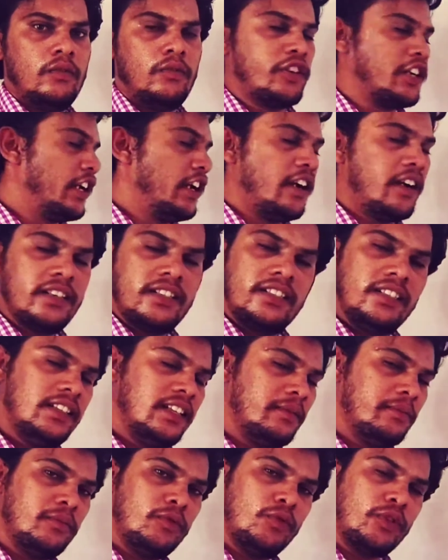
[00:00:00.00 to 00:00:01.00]
We cannot see
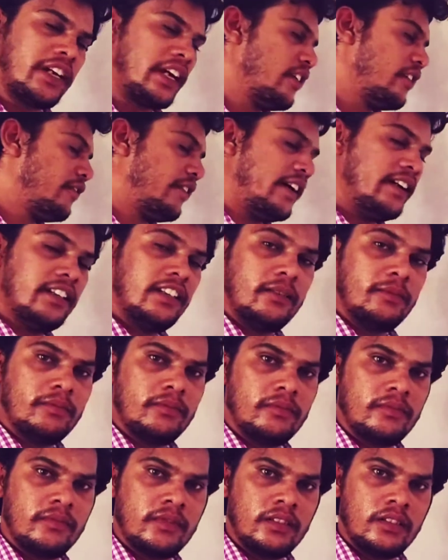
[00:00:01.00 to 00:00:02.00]
them, we cannot find
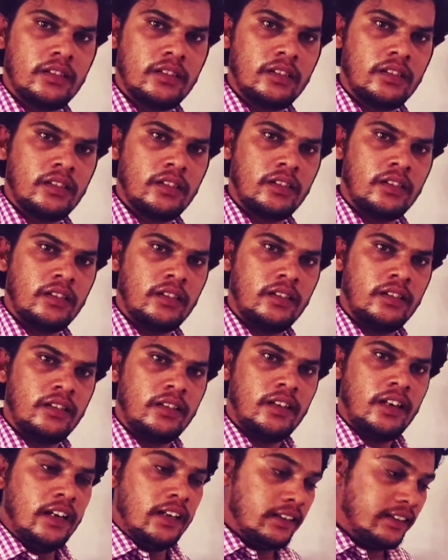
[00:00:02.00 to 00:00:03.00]
them.
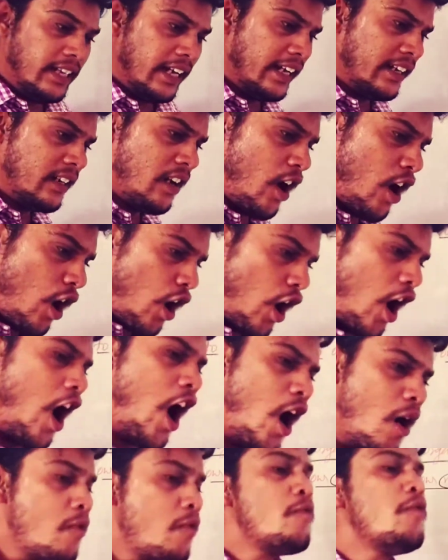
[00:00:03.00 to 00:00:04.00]
Then
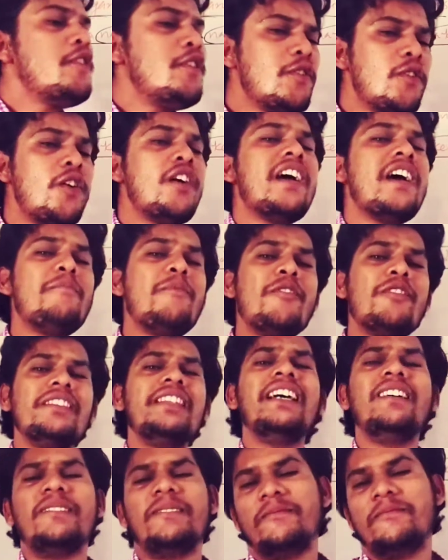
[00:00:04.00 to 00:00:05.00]
how we know
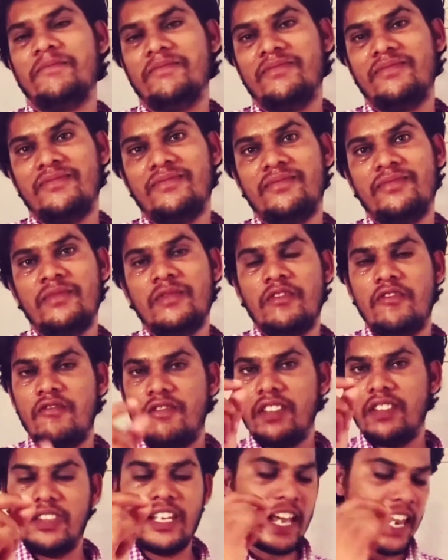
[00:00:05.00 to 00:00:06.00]
about them?
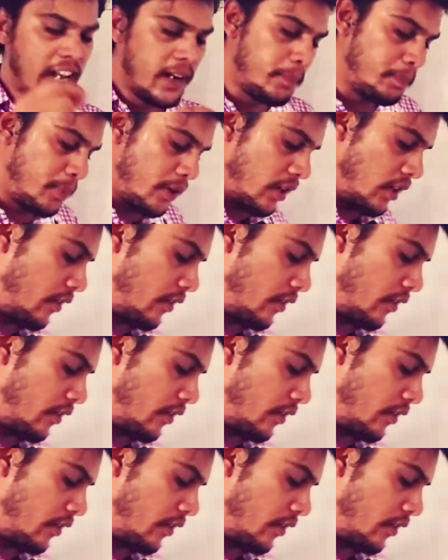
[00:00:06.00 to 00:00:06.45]
With the help